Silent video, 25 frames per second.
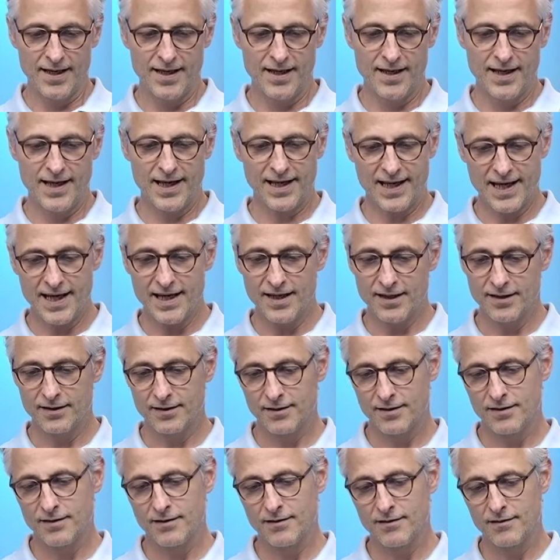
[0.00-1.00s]
Again,
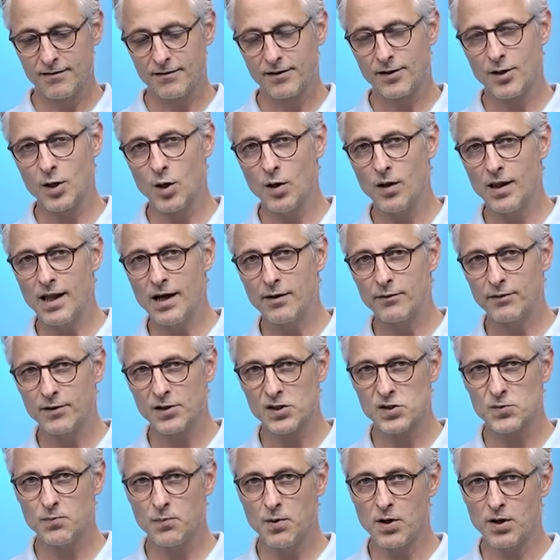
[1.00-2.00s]
call out the
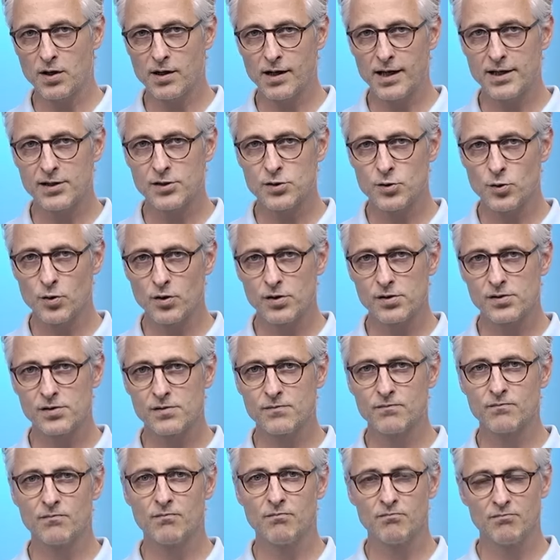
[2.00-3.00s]
spotlight tours.
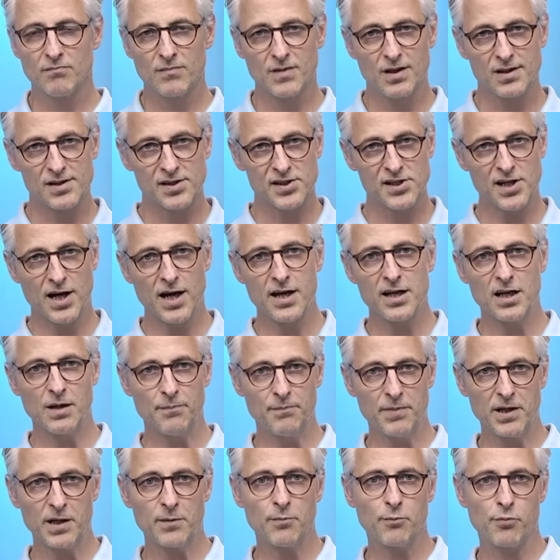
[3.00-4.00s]
Shine a
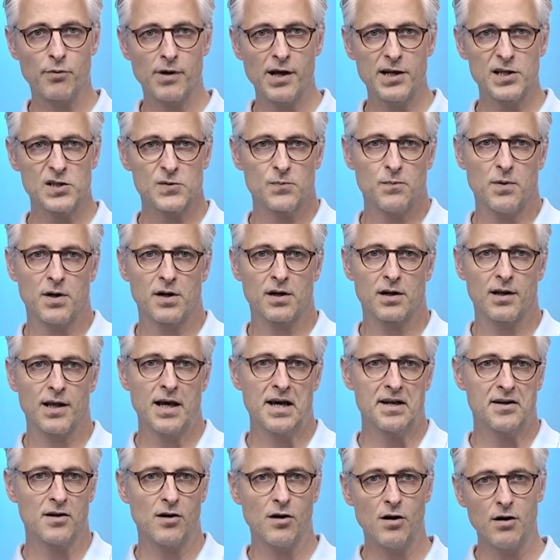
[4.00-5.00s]
big bright
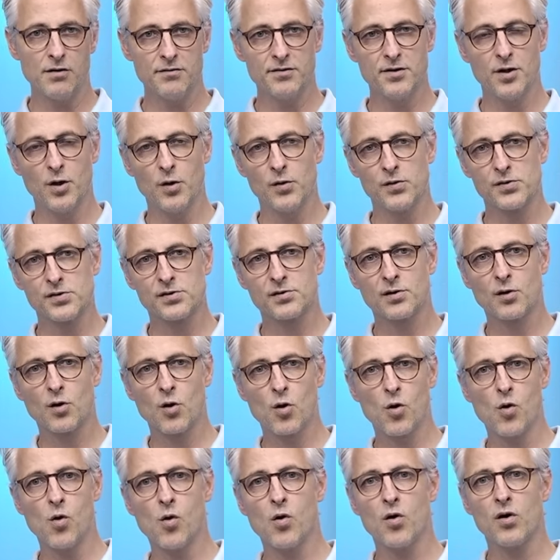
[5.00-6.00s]
spotlight on those
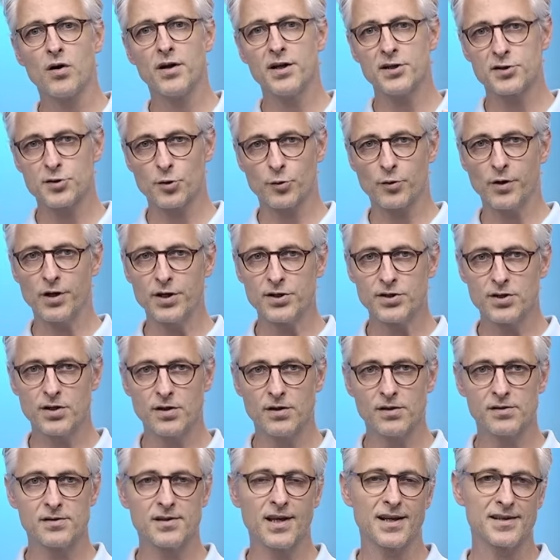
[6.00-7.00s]
core
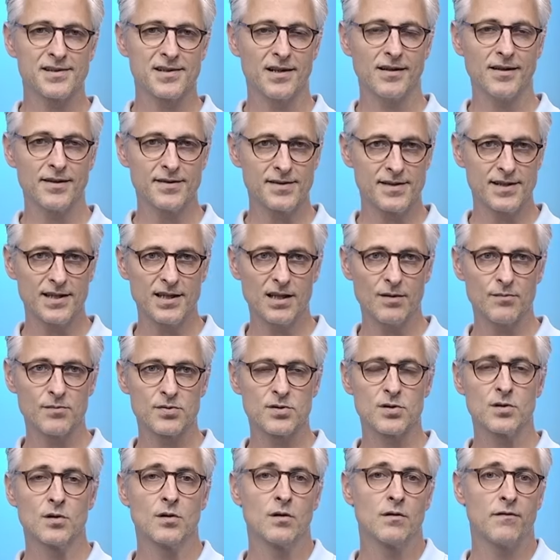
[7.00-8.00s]
integrations, Excel and
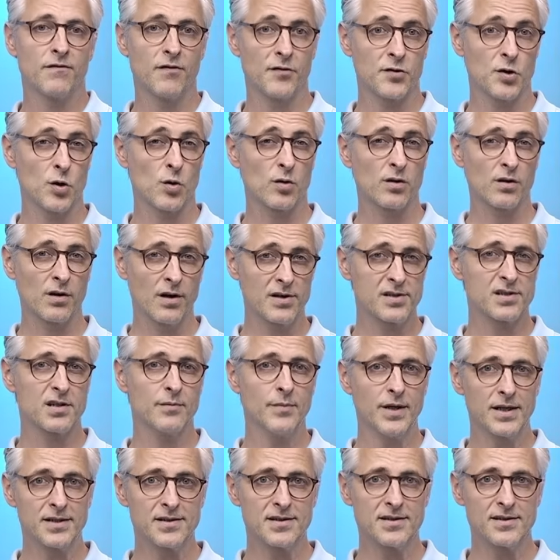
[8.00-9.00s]
Teams, for your custom
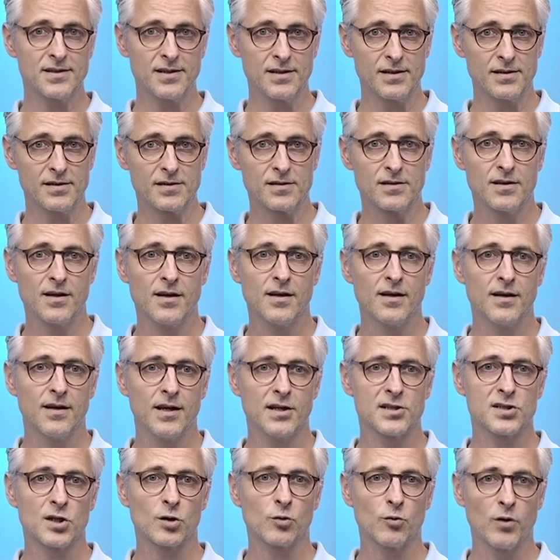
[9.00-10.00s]
entities.
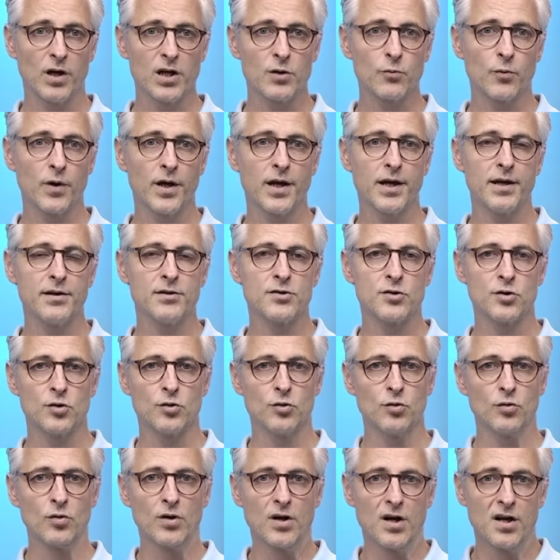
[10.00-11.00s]
It's a great way
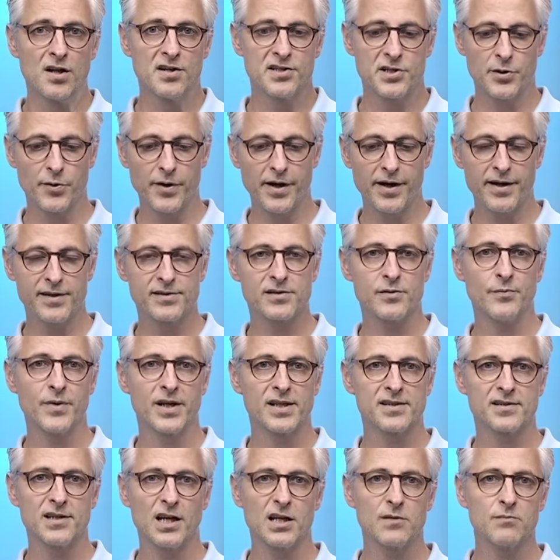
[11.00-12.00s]
to generate some
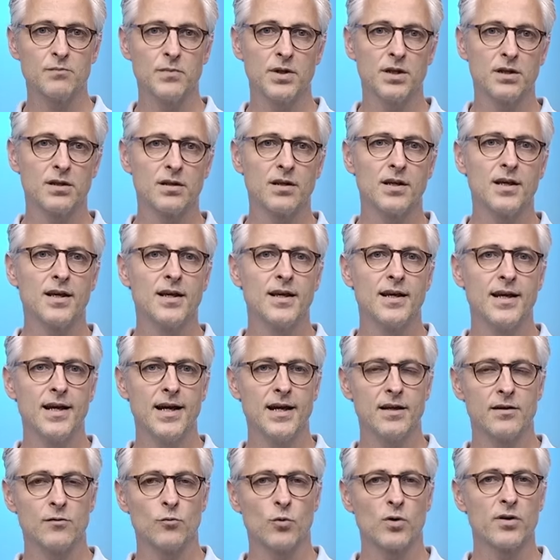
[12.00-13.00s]
excitement.
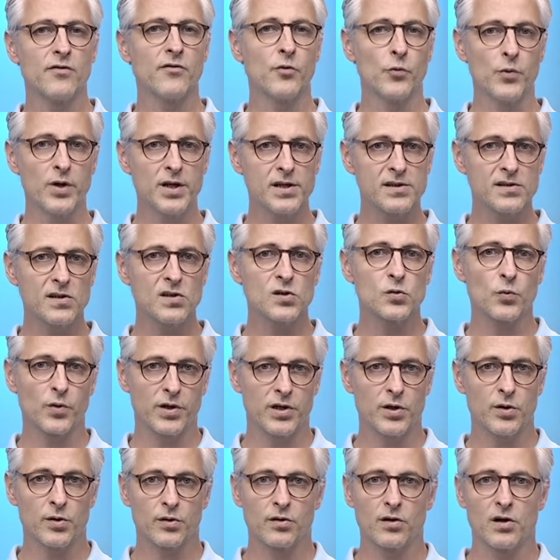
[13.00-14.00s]
And one of the reasons we
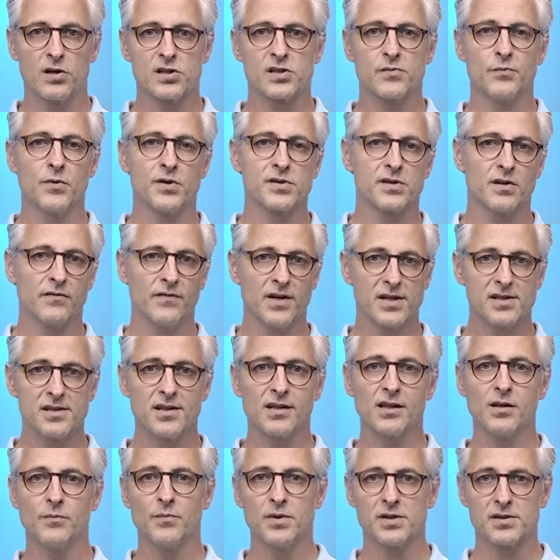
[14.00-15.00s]
hear customers investing
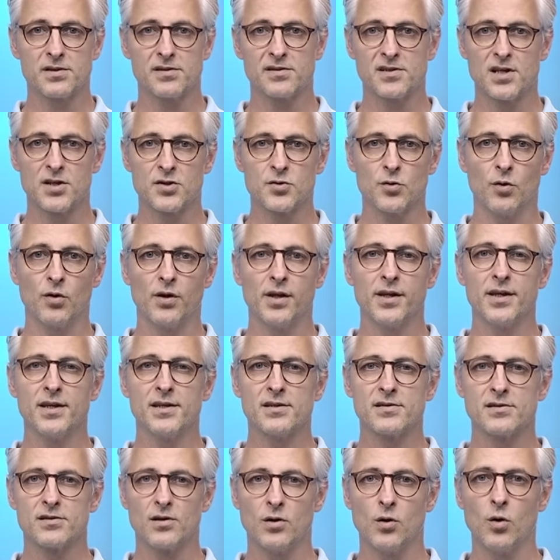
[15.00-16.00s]
in Business Central is
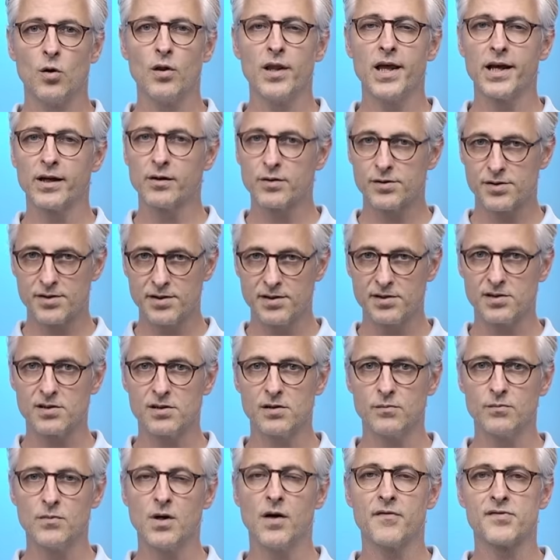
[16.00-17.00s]
the whole
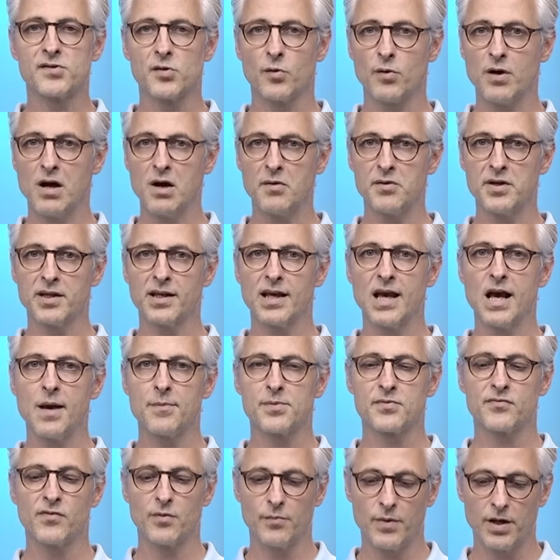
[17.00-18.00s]
ecosystem of surrounding apps
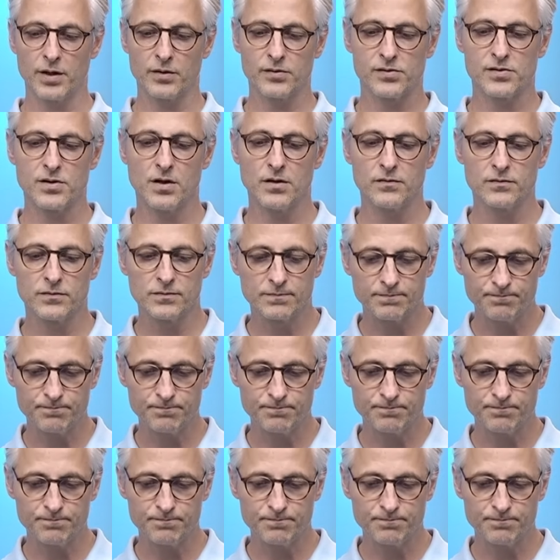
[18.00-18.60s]
from Microsoft.